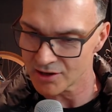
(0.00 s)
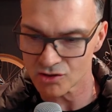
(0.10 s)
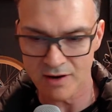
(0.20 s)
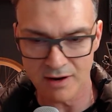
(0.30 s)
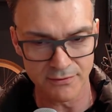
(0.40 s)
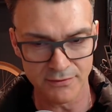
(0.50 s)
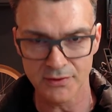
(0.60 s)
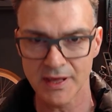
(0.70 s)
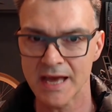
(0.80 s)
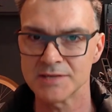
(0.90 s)
travel through
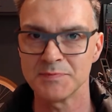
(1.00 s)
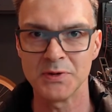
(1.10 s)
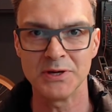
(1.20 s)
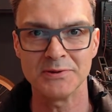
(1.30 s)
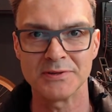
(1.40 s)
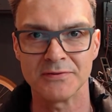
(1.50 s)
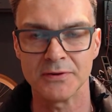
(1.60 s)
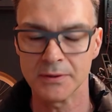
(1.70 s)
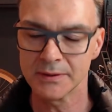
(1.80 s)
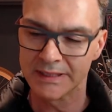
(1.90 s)
the air. It's
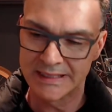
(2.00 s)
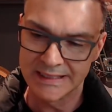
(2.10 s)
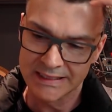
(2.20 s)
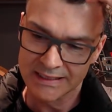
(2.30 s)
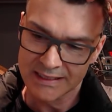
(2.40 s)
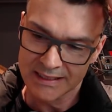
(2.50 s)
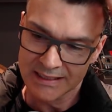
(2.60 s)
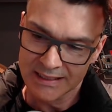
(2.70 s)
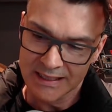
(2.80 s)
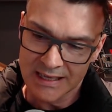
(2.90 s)
beautiful.
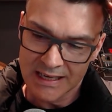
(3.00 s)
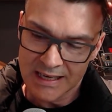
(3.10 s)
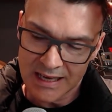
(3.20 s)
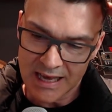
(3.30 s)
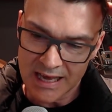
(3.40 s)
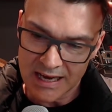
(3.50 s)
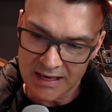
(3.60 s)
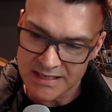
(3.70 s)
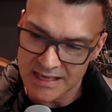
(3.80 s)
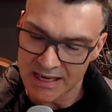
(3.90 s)
And I
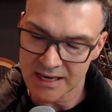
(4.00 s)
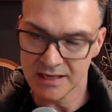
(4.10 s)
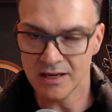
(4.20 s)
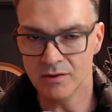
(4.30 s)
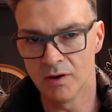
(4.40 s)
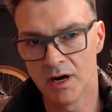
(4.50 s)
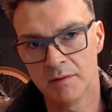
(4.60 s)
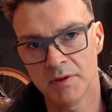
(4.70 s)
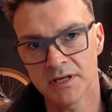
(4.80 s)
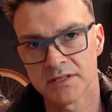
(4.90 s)
was thinking, you know what, I
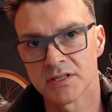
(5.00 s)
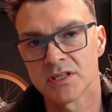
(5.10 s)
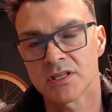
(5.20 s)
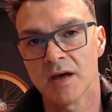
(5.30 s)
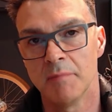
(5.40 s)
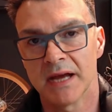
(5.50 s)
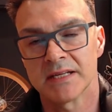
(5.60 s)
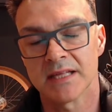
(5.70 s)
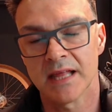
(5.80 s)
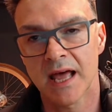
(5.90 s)
might as well just go back
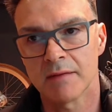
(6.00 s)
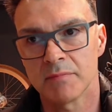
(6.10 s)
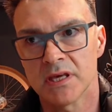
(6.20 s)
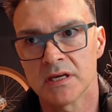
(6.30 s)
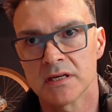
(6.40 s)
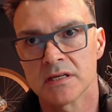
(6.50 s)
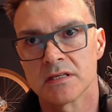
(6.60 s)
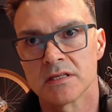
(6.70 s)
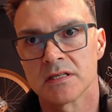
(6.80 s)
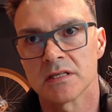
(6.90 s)
to that
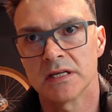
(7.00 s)
because